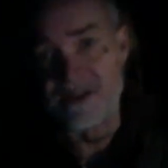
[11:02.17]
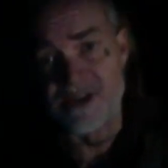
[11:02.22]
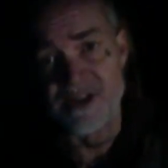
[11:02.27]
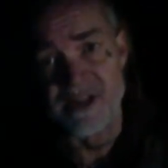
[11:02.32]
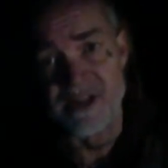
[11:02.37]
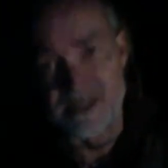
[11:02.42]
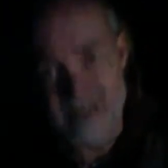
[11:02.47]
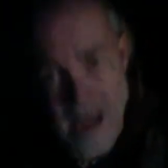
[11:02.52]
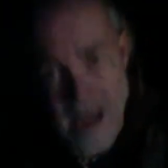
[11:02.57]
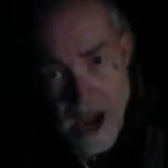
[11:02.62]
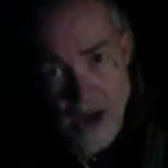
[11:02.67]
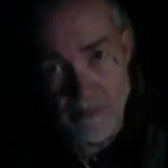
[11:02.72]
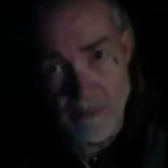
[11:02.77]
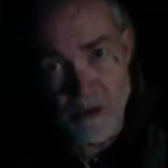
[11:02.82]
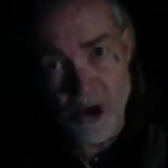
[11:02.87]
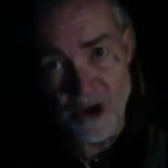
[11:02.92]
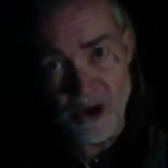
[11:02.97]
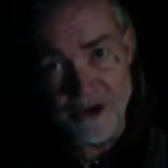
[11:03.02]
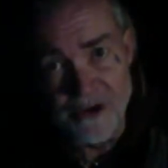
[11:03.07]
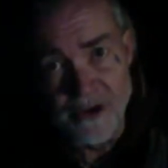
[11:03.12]
to the
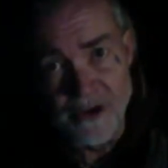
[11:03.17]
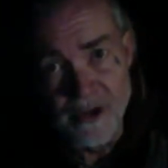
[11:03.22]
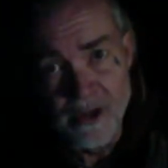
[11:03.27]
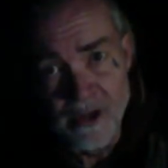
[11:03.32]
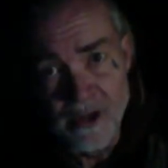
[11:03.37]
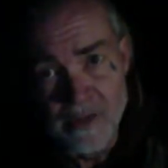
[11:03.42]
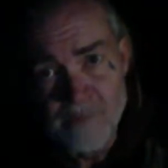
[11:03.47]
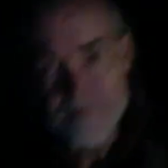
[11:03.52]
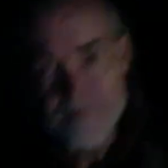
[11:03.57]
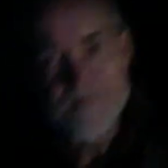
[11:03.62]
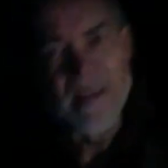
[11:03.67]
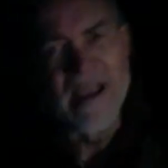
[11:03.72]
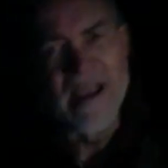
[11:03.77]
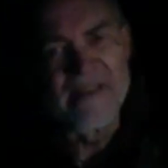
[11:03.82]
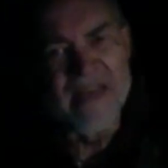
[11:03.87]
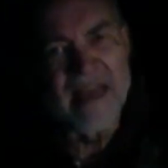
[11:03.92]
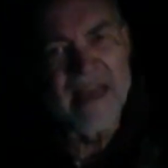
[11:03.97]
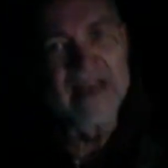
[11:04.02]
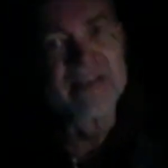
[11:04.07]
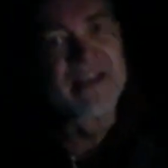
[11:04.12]
Talmud.
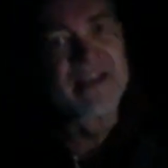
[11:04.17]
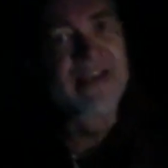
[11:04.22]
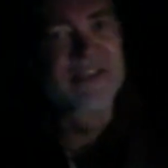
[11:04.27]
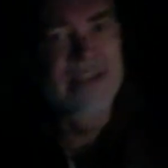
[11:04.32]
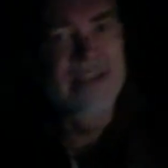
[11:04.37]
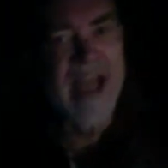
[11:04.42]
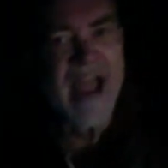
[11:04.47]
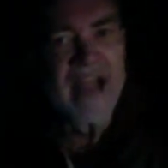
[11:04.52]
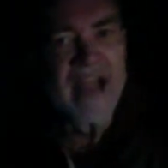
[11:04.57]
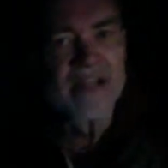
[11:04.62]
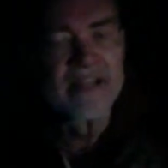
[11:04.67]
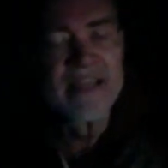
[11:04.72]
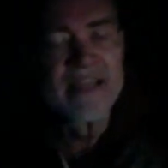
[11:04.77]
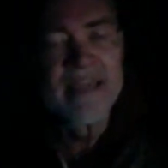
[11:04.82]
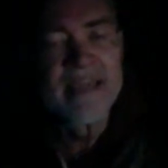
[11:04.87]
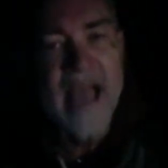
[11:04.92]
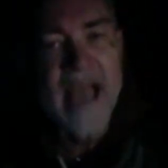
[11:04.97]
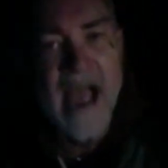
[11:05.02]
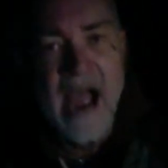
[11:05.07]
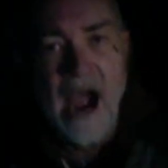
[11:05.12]
And that is
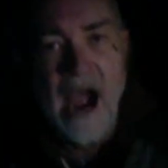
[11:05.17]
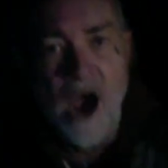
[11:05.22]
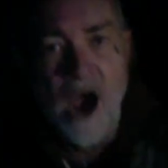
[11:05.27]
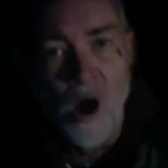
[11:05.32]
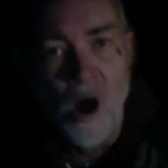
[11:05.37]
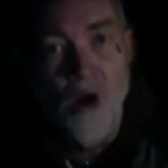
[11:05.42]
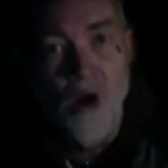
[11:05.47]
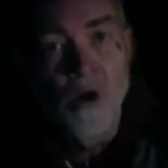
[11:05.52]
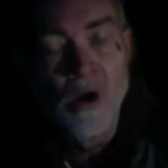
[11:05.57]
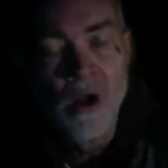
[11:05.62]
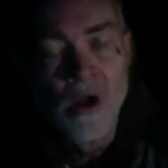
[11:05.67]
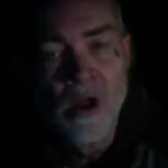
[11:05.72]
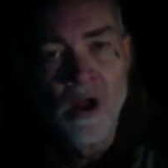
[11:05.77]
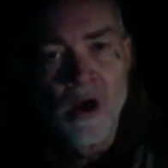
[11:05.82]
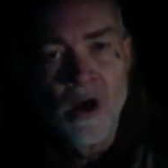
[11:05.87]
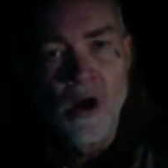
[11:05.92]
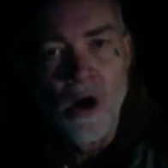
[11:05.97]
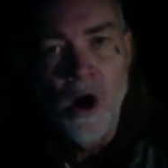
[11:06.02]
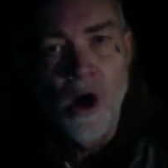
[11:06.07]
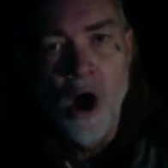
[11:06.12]
exactly how
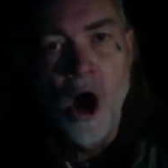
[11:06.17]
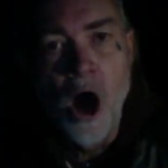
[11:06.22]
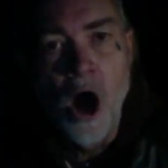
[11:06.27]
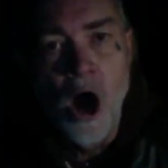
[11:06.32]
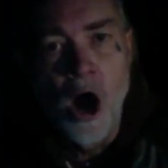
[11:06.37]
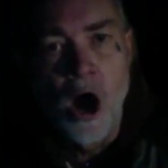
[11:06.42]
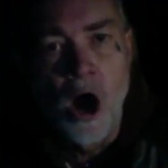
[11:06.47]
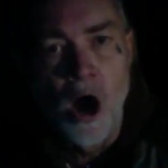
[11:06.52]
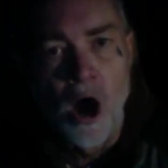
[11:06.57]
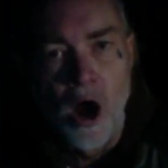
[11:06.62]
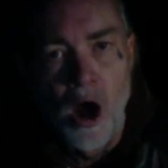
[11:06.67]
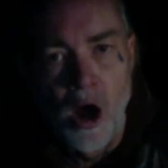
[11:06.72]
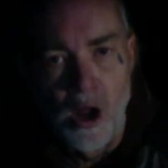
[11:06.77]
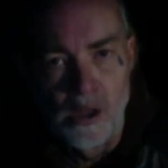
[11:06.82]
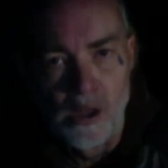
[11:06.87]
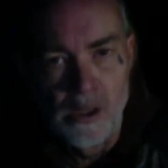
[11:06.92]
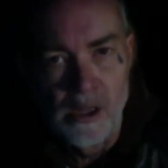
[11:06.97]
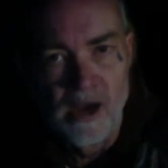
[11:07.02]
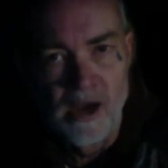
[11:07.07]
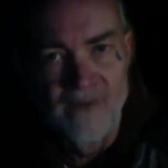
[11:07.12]

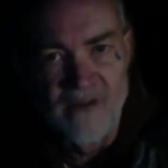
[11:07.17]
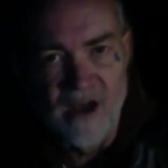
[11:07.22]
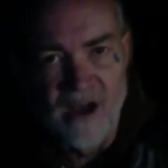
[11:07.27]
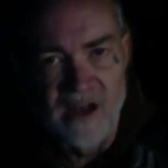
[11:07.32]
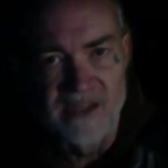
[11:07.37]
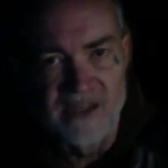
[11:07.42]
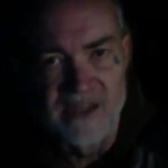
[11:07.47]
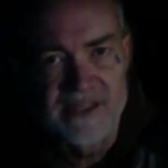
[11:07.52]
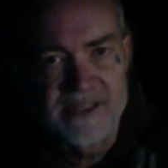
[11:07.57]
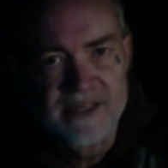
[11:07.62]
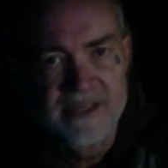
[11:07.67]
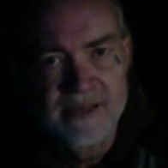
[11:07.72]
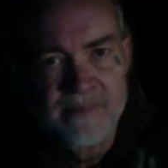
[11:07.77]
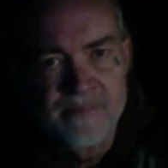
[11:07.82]
all of us,